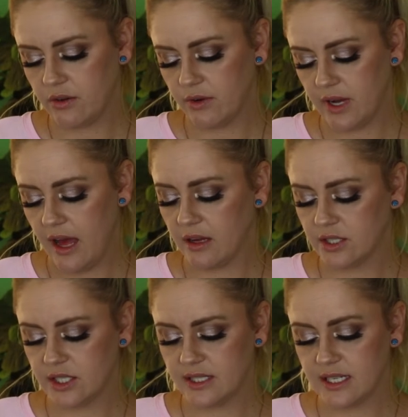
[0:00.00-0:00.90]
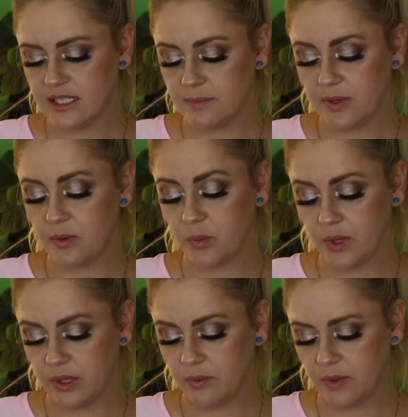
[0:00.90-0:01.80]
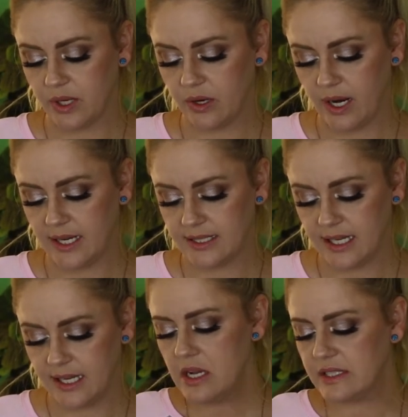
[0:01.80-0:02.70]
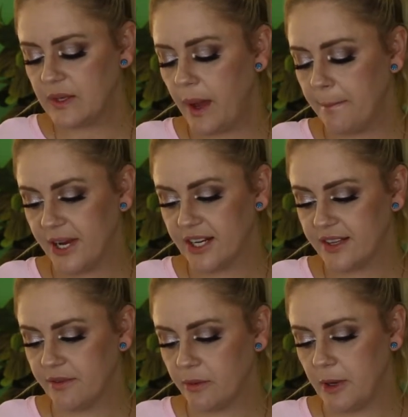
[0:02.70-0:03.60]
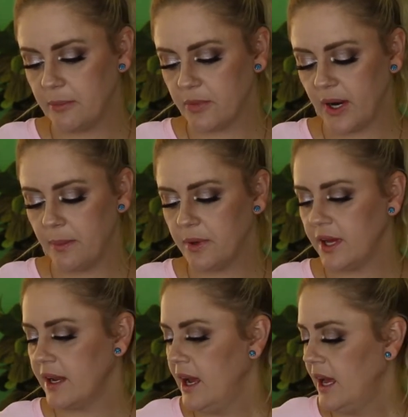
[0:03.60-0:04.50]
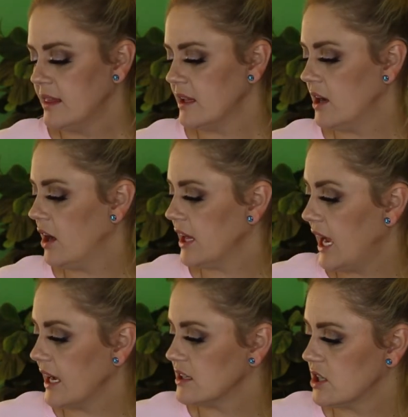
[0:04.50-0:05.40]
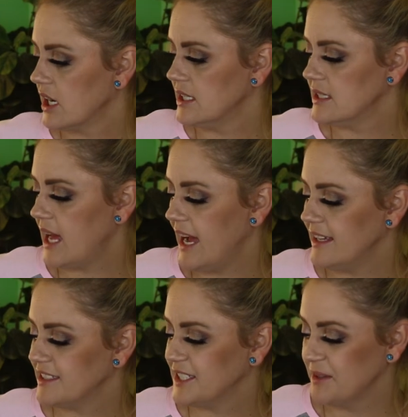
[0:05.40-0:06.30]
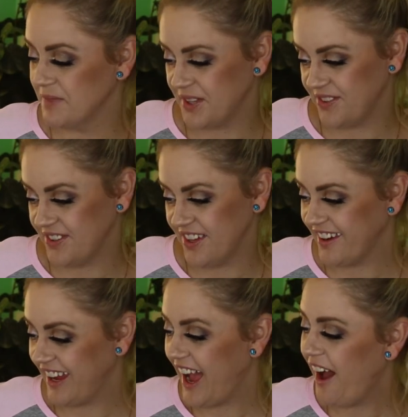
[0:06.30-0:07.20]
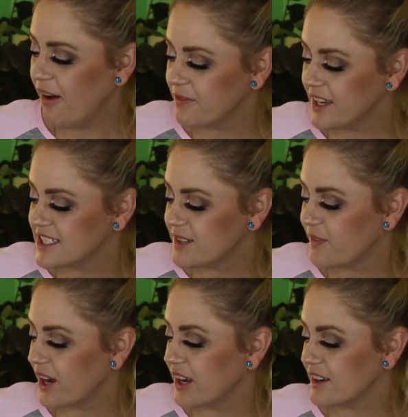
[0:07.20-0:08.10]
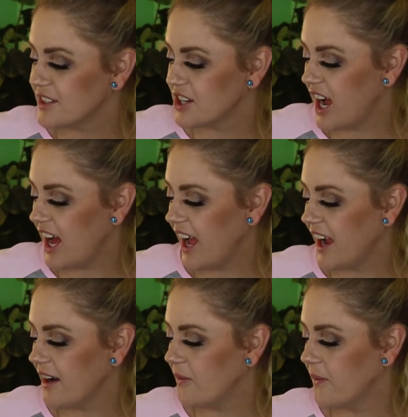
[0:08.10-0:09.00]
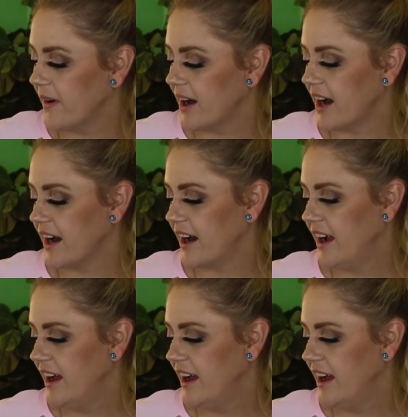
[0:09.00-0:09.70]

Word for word: go to an allergist, it's been really, really crazy. So I barely remember it, but the Knotty Extras has some little Knotty outfits for you to try, or